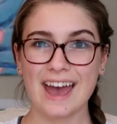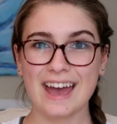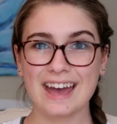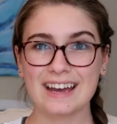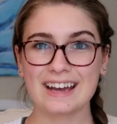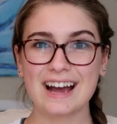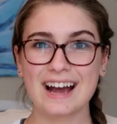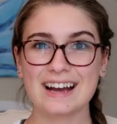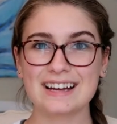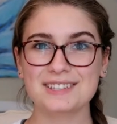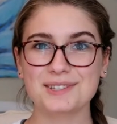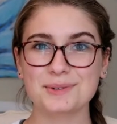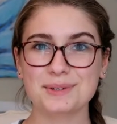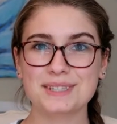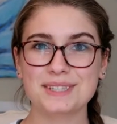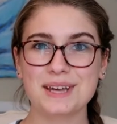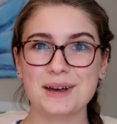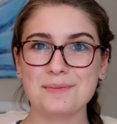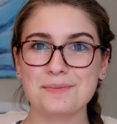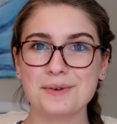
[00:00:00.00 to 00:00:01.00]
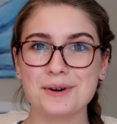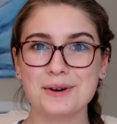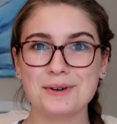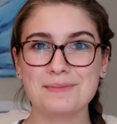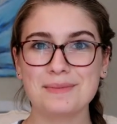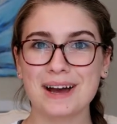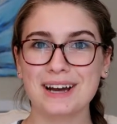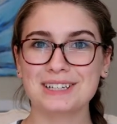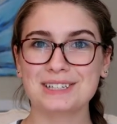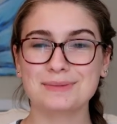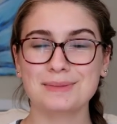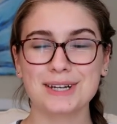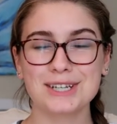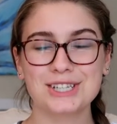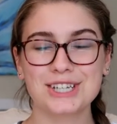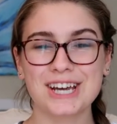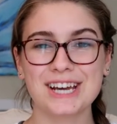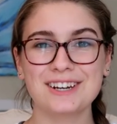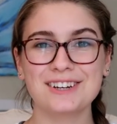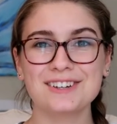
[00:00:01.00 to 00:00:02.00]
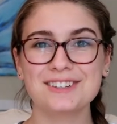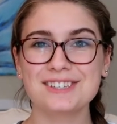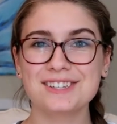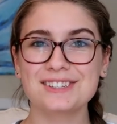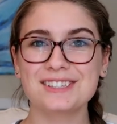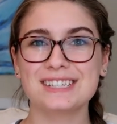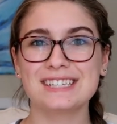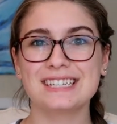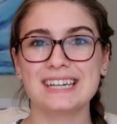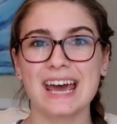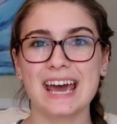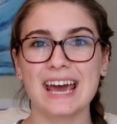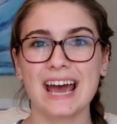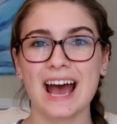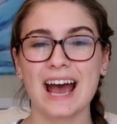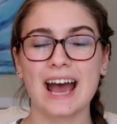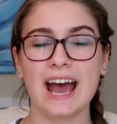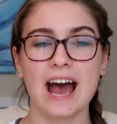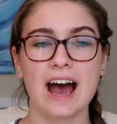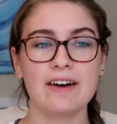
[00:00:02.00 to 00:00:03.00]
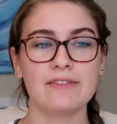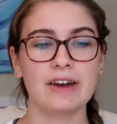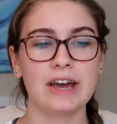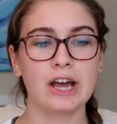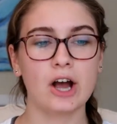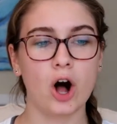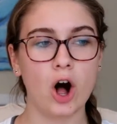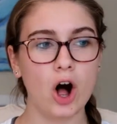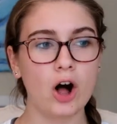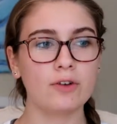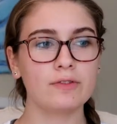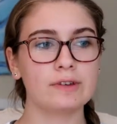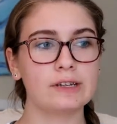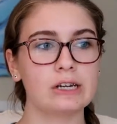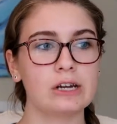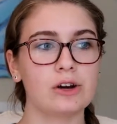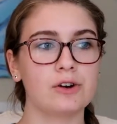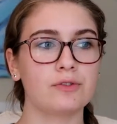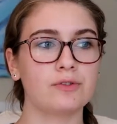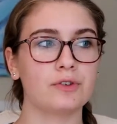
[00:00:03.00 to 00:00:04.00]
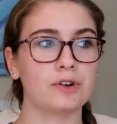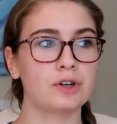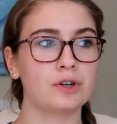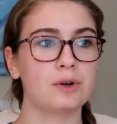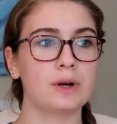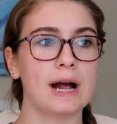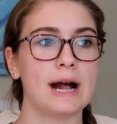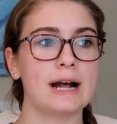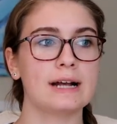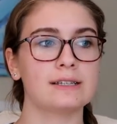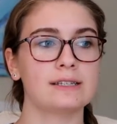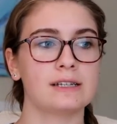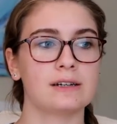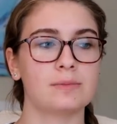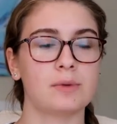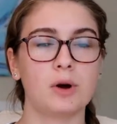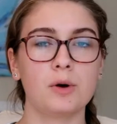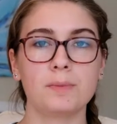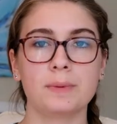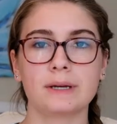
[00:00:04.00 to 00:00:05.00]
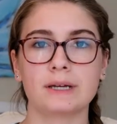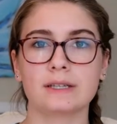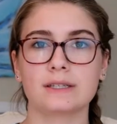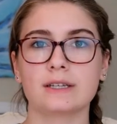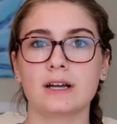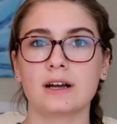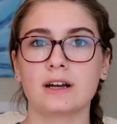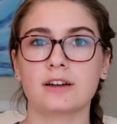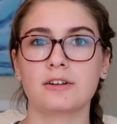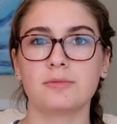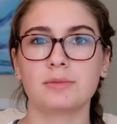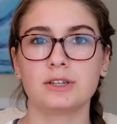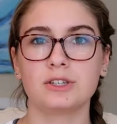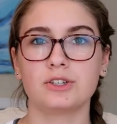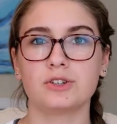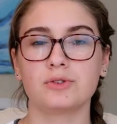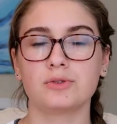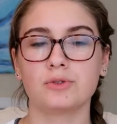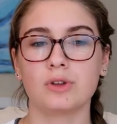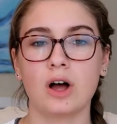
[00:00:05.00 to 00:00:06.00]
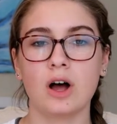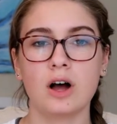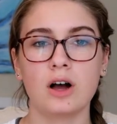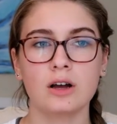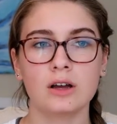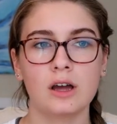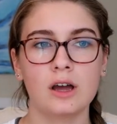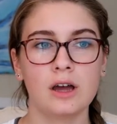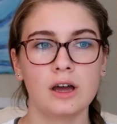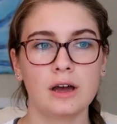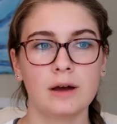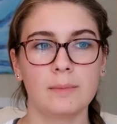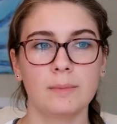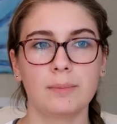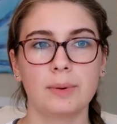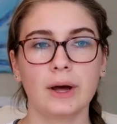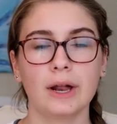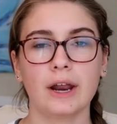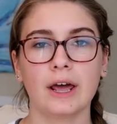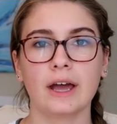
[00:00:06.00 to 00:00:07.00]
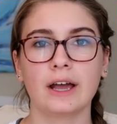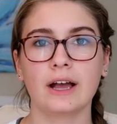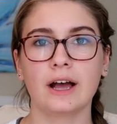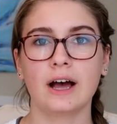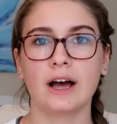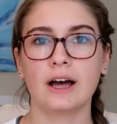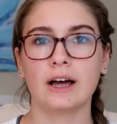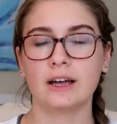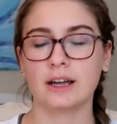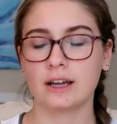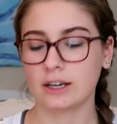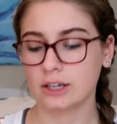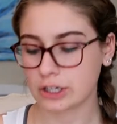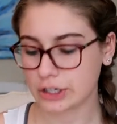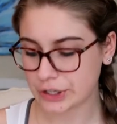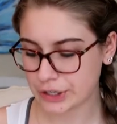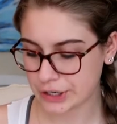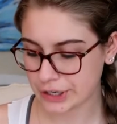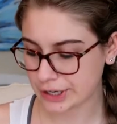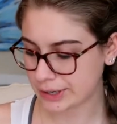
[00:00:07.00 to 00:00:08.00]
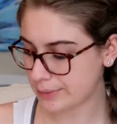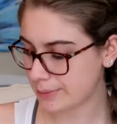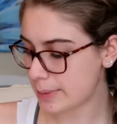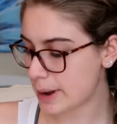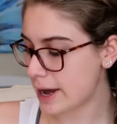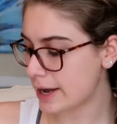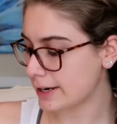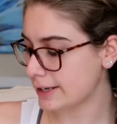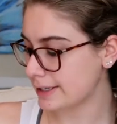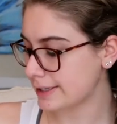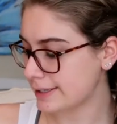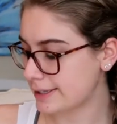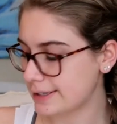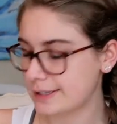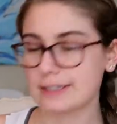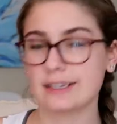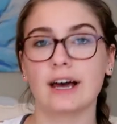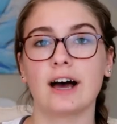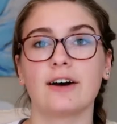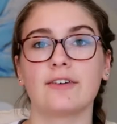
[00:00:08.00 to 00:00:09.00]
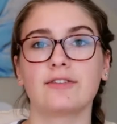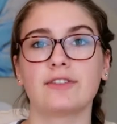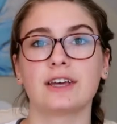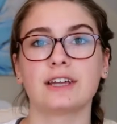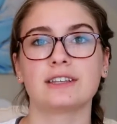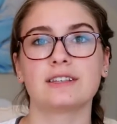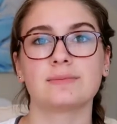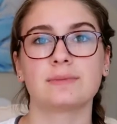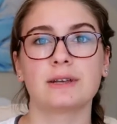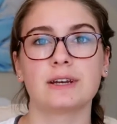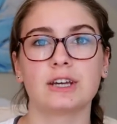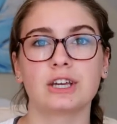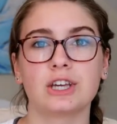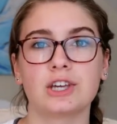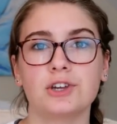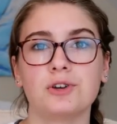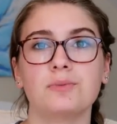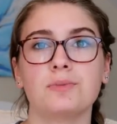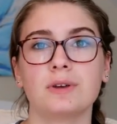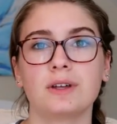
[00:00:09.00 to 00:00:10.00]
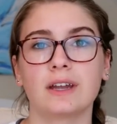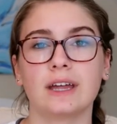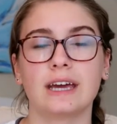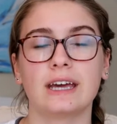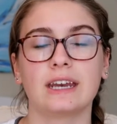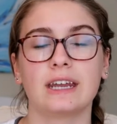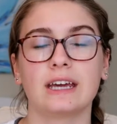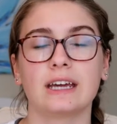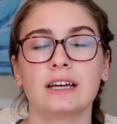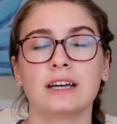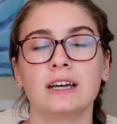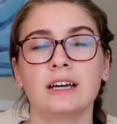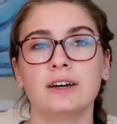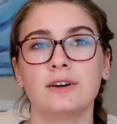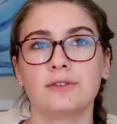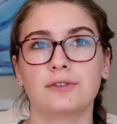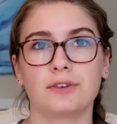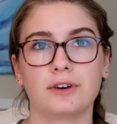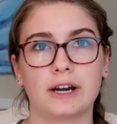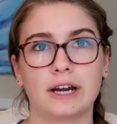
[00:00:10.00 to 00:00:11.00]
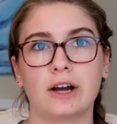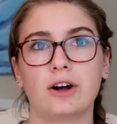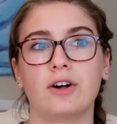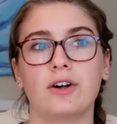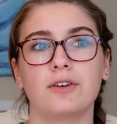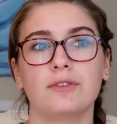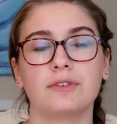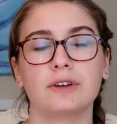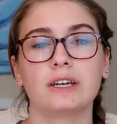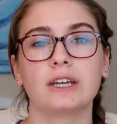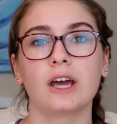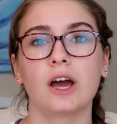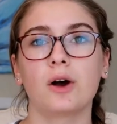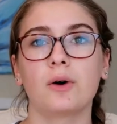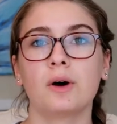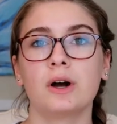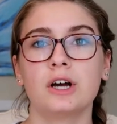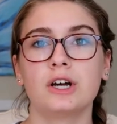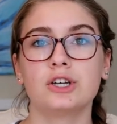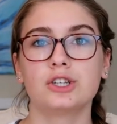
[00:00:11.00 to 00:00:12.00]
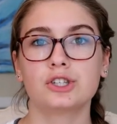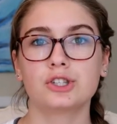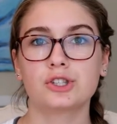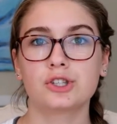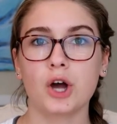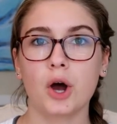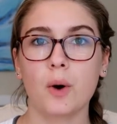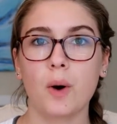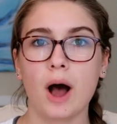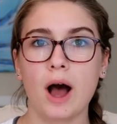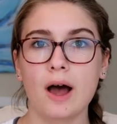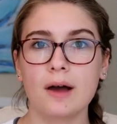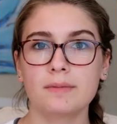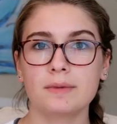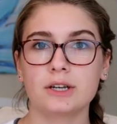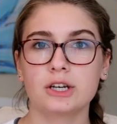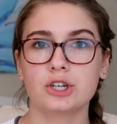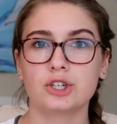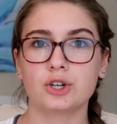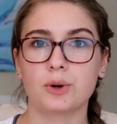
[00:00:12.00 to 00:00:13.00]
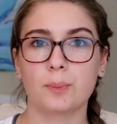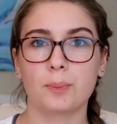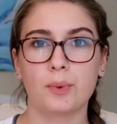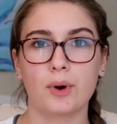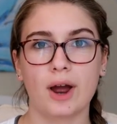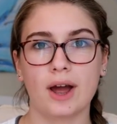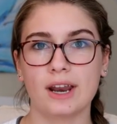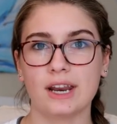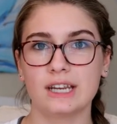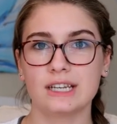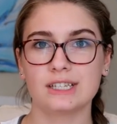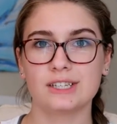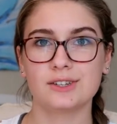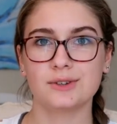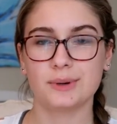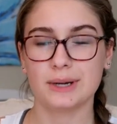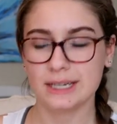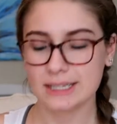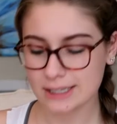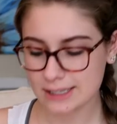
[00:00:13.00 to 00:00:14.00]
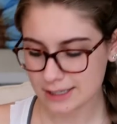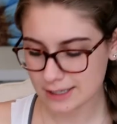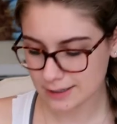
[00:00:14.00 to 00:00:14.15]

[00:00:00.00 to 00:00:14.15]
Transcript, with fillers: Hey guys, what's up? Welcome back to my channel. So today I have a haul video for you guys, and I'm hoping it's not going to be too long, but I got a good amount of stuff that's been accumulating for a haul video, so I'm gonna jump right into it.